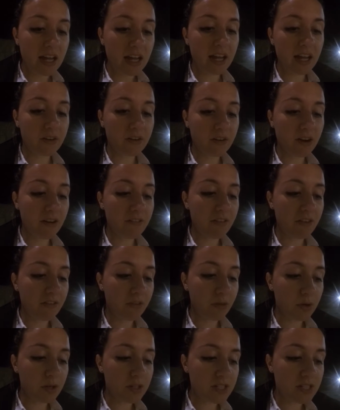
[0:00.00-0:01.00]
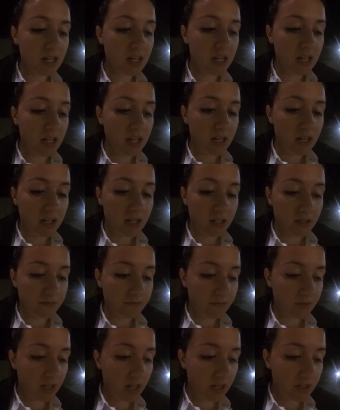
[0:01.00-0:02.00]
had arrived in force.
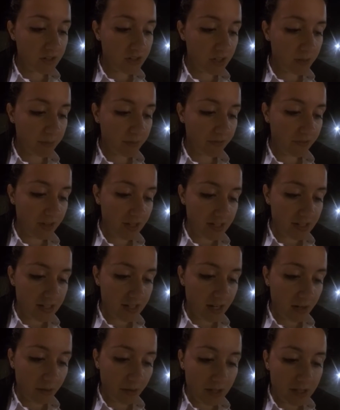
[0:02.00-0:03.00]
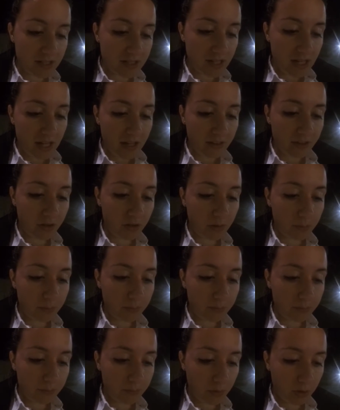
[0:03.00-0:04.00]
Con German friends, doubtless. The cor
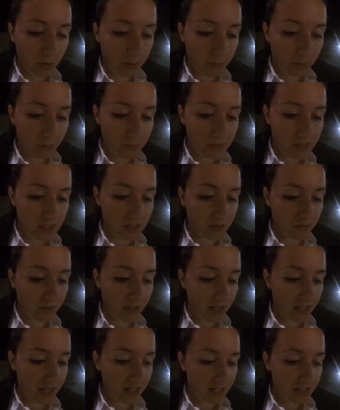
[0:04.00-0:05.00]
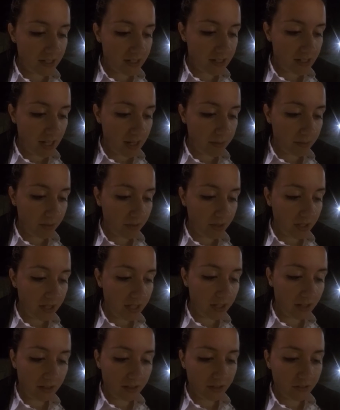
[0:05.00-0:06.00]
corporal was still writing at his table.
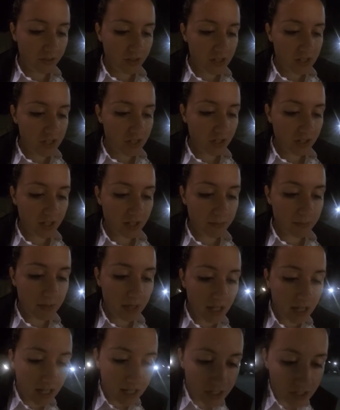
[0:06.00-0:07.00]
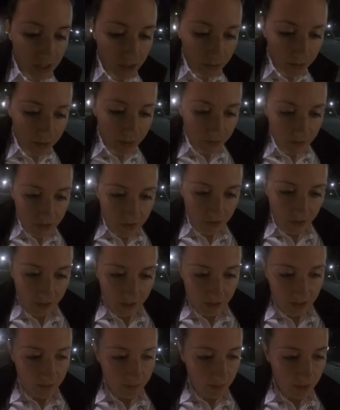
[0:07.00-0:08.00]
It oddly reassured him. Two or three
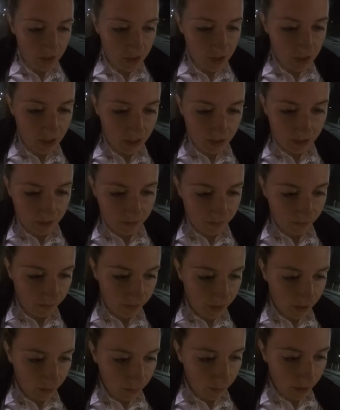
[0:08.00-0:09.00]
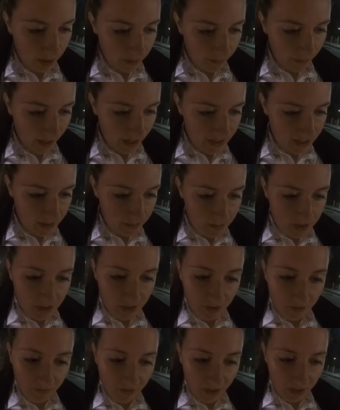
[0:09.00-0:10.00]
drinkers pushed their way past him into
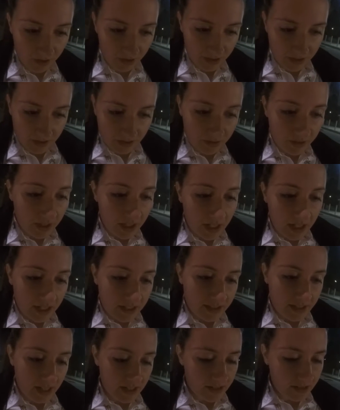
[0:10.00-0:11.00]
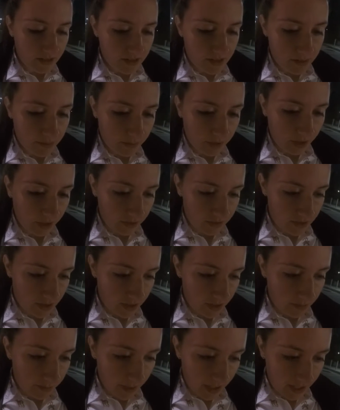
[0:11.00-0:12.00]
the farolito, tasseled sombreros on
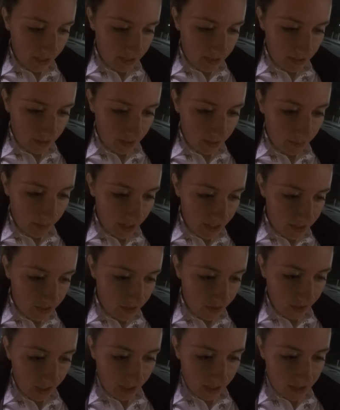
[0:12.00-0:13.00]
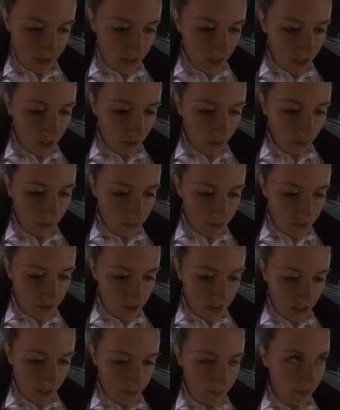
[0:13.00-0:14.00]
their backs on the backs of their heads, holsters
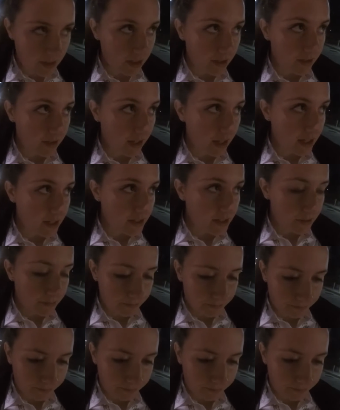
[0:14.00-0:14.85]
slapped to their thighs.